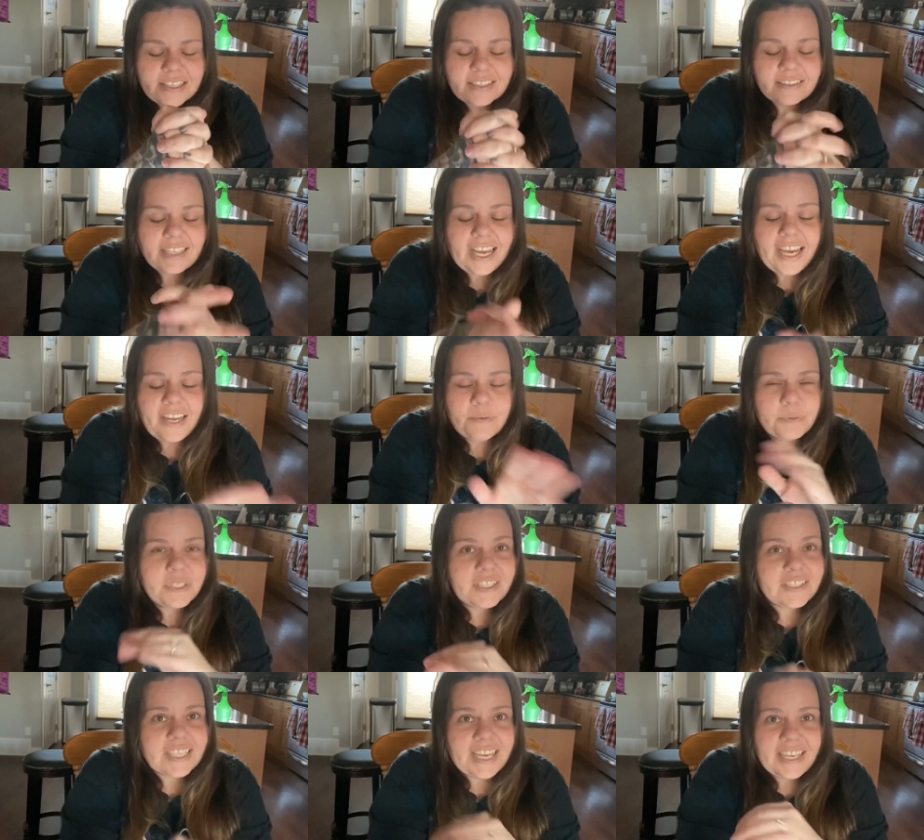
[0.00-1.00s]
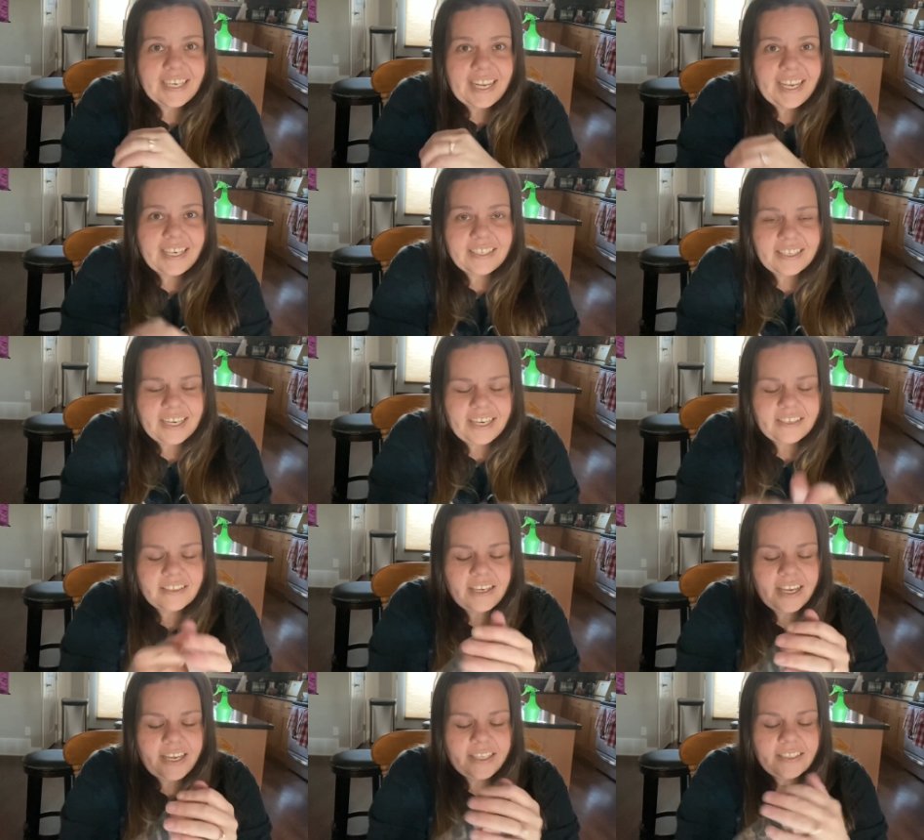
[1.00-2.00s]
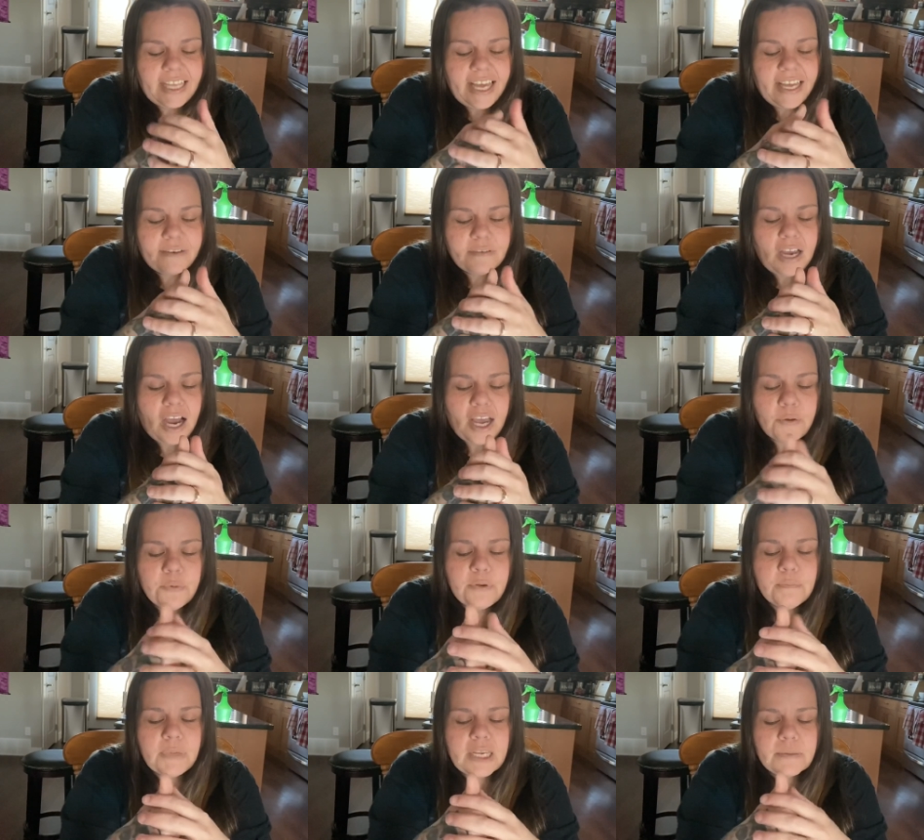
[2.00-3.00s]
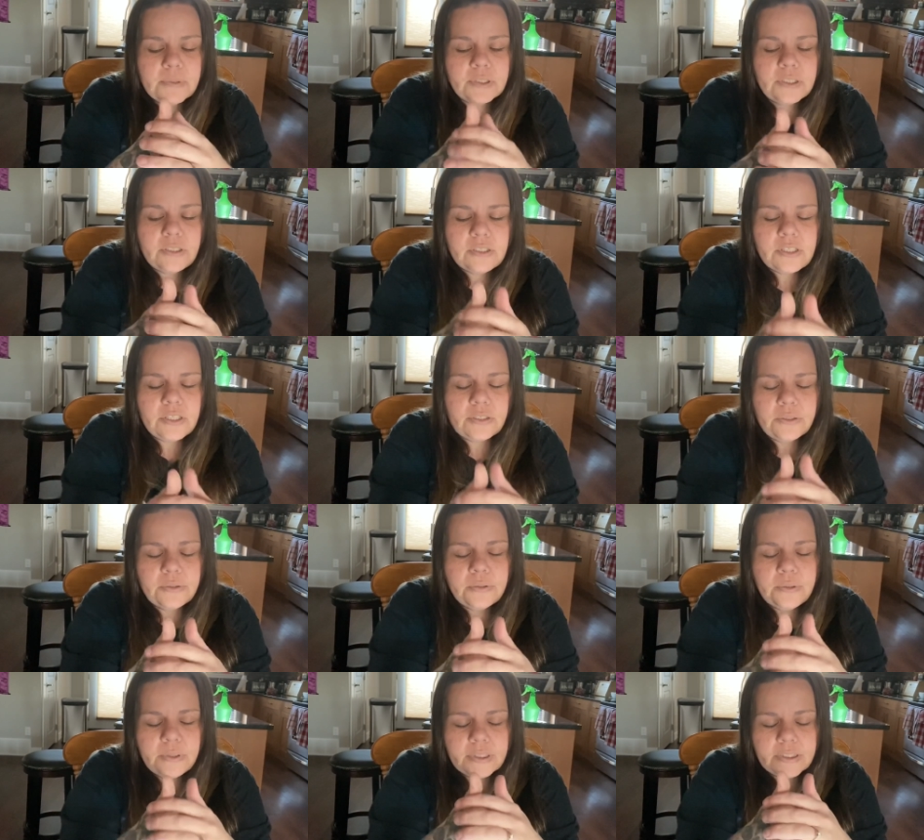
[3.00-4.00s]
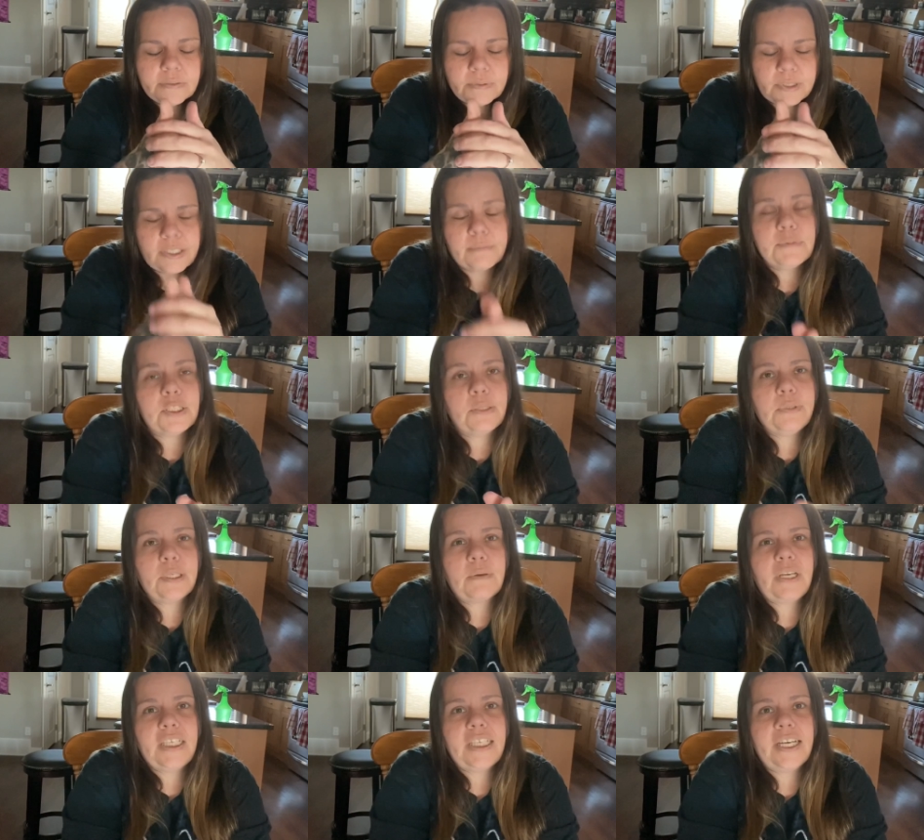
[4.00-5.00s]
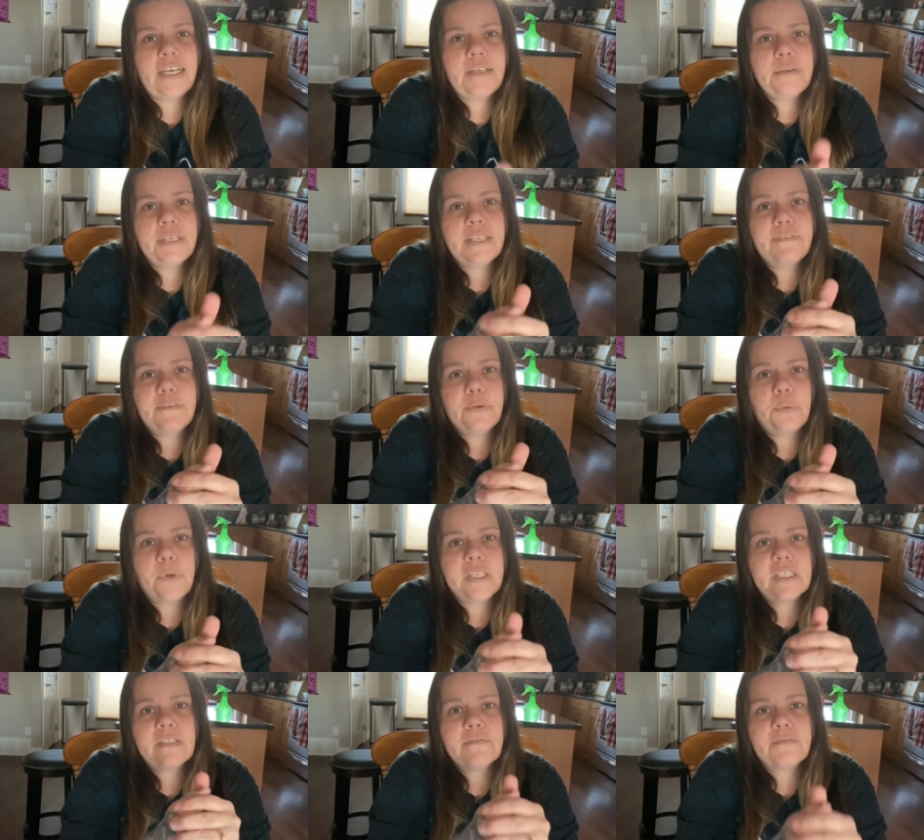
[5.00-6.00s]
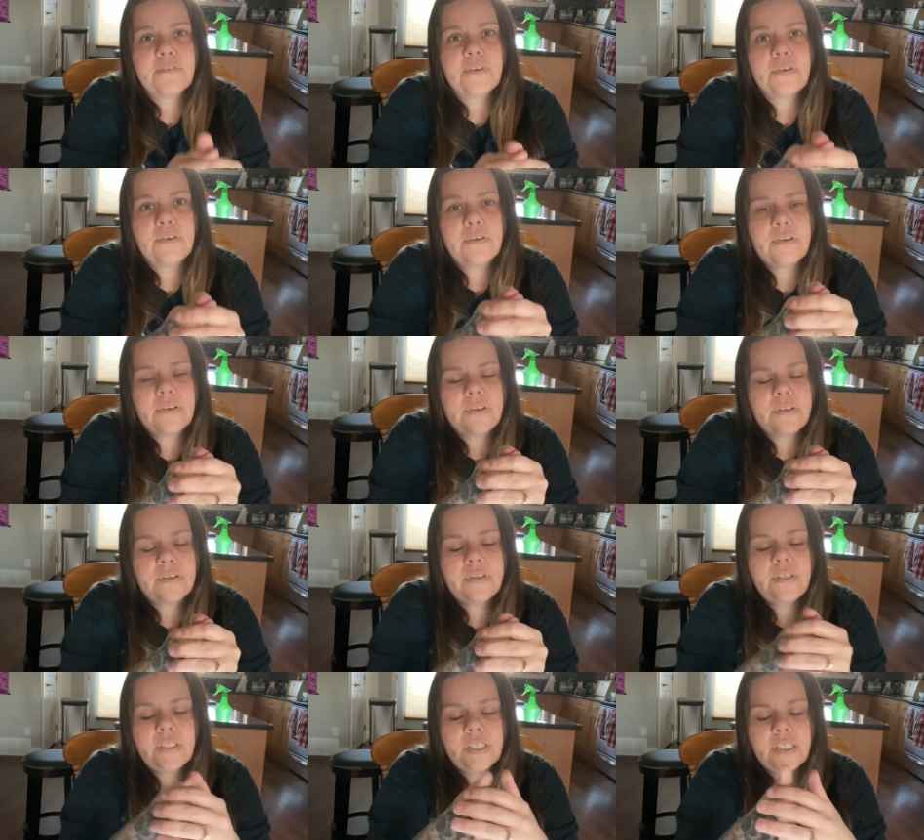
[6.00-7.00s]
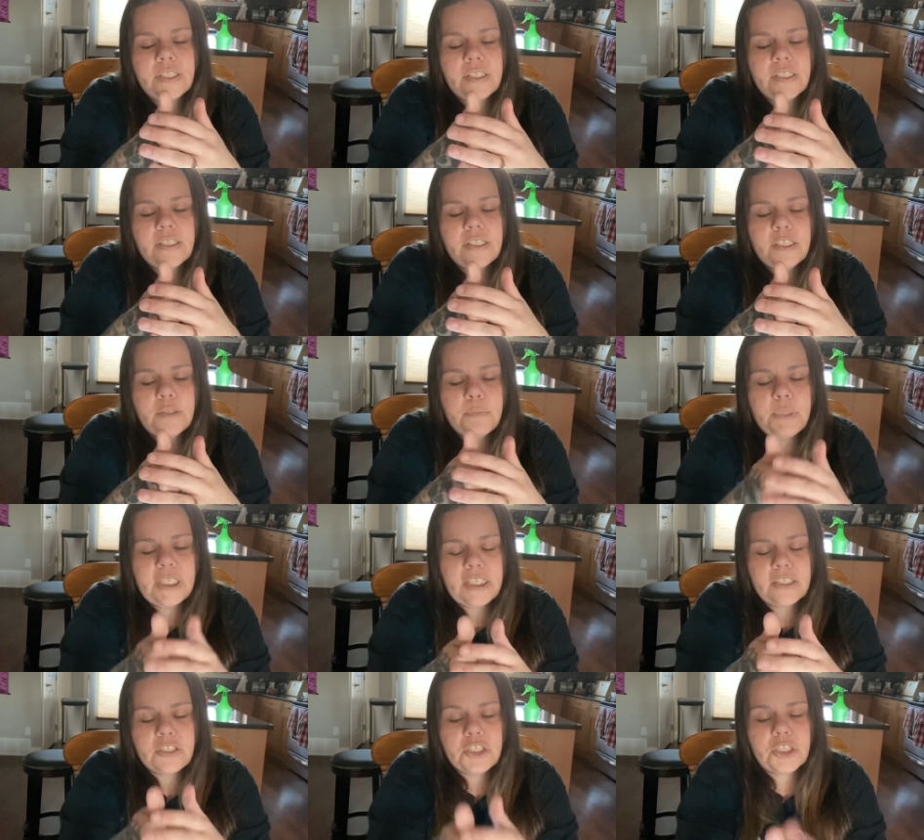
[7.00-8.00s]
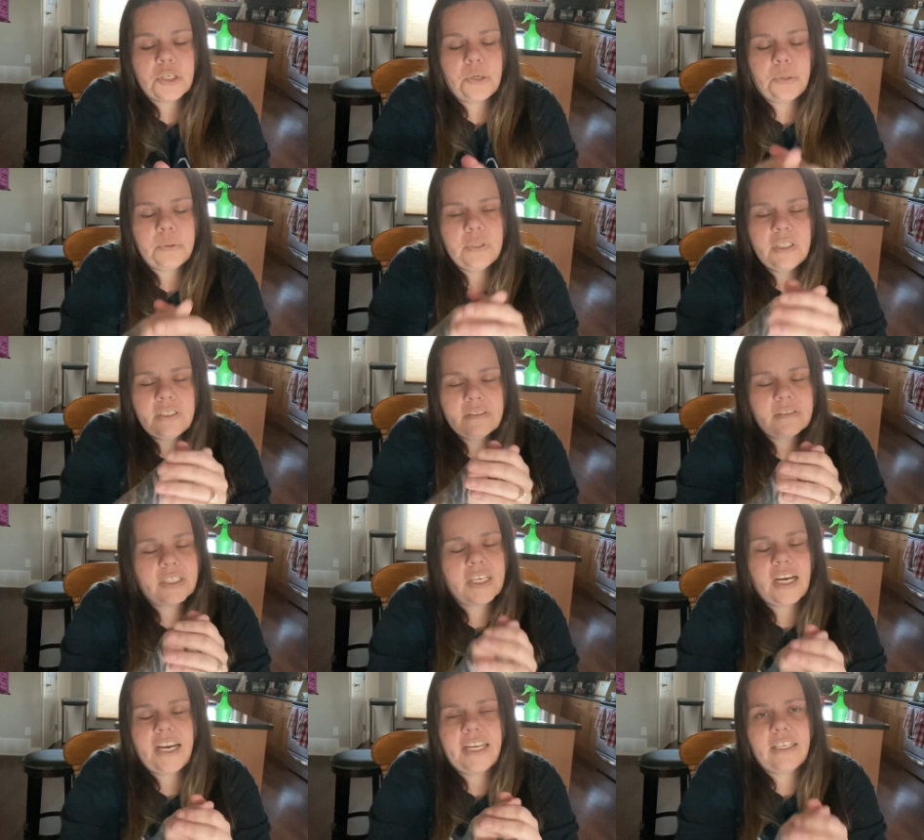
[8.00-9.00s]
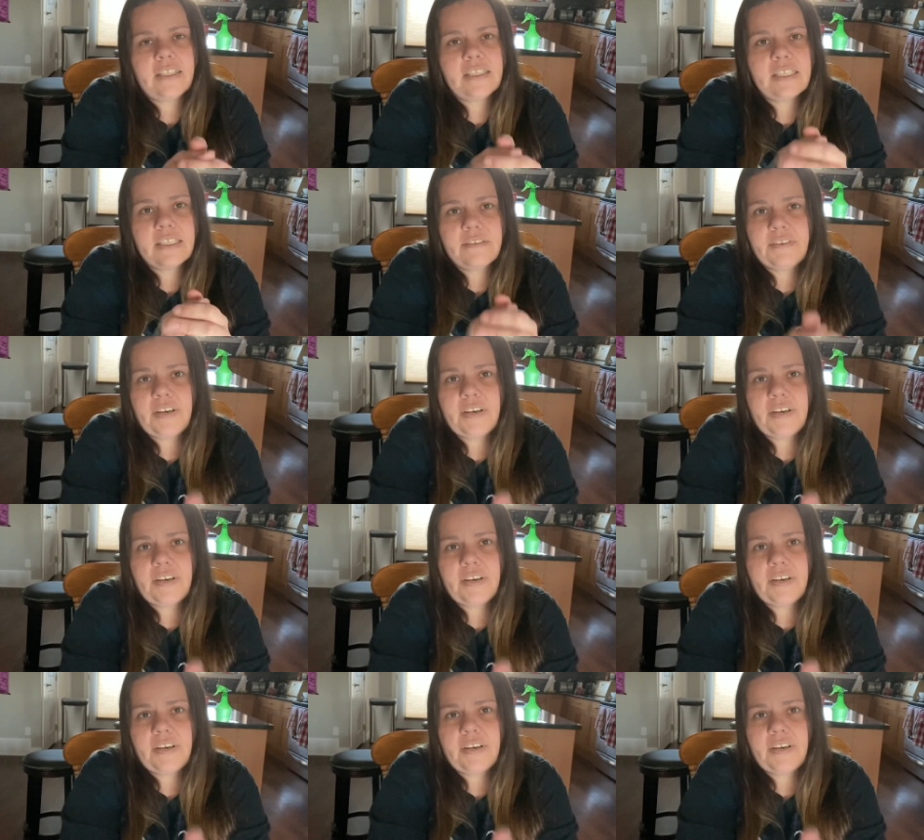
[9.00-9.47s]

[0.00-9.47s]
That was said and done. And that I wouldn't be able to do what I'm doing right now if it wasn't for being shown the kindness of